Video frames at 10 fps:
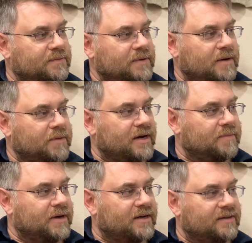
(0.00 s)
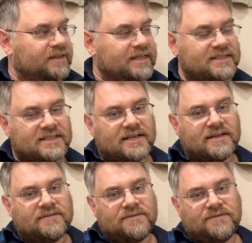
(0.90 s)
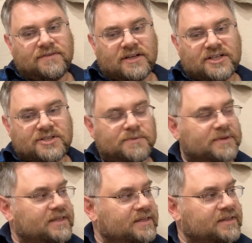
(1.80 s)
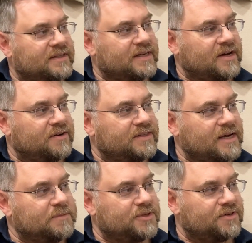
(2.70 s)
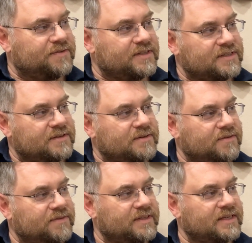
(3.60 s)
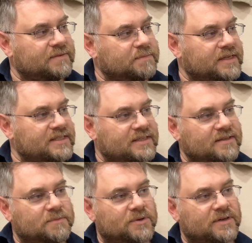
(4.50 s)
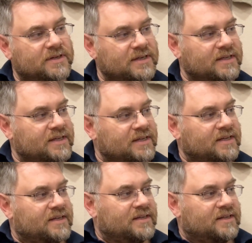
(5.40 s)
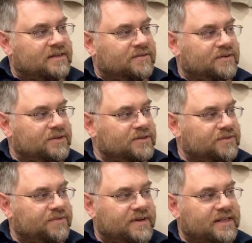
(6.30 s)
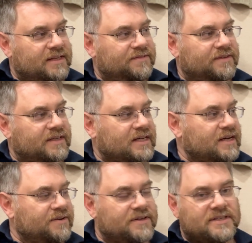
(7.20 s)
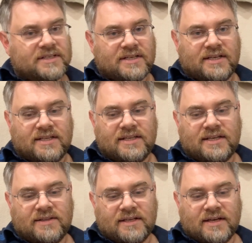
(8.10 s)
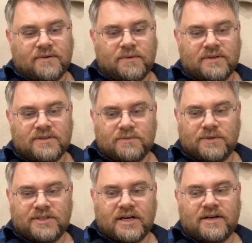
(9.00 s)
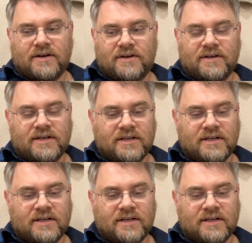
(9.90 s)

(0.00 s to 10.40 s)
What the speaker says: I bought a model that's flush with the countertop surface, so hopefully that makes it a little more user-friendly for the counters. And then we'll switch out our